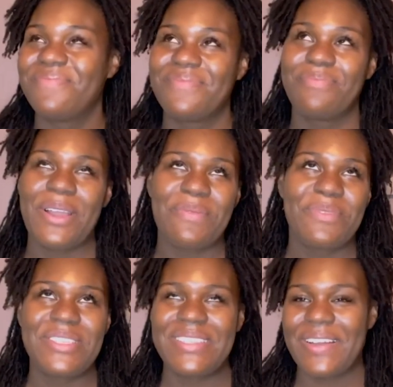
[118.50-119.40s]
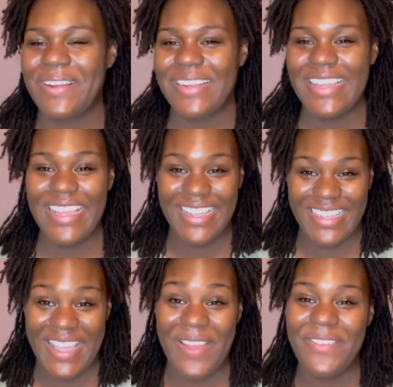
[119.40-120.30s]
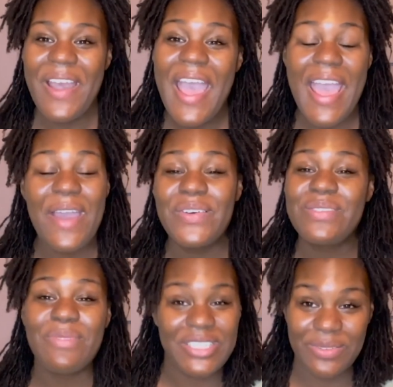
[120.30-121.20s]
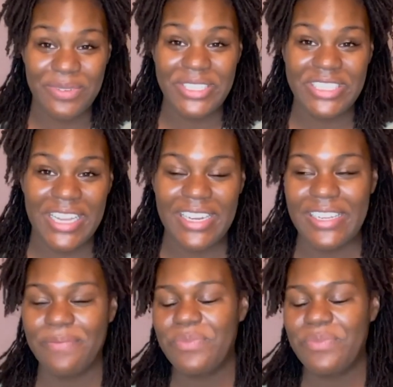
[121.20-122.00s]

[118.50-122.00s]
but bless his heart, it was much appreciated.